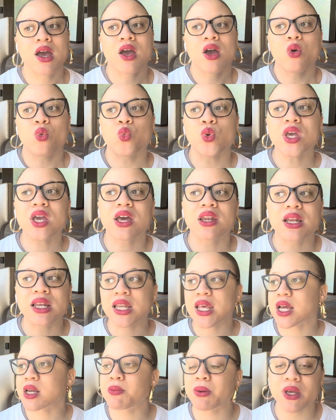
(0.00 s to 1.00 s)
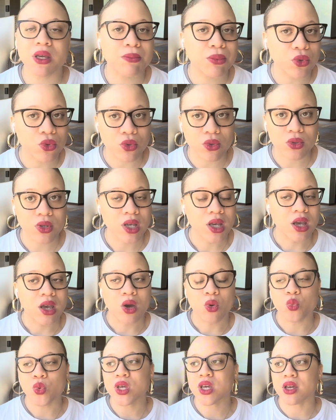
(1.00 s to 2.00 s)
We can elect people,
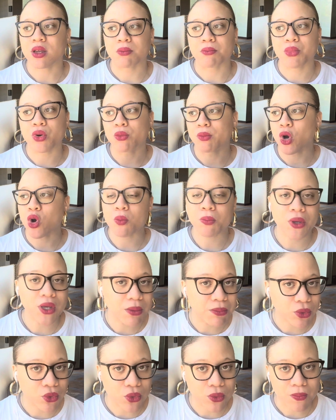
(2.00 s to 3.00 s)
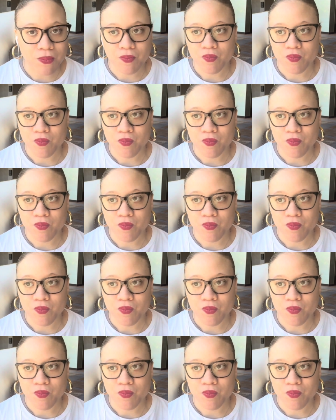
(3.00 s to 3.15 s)
we can promote people,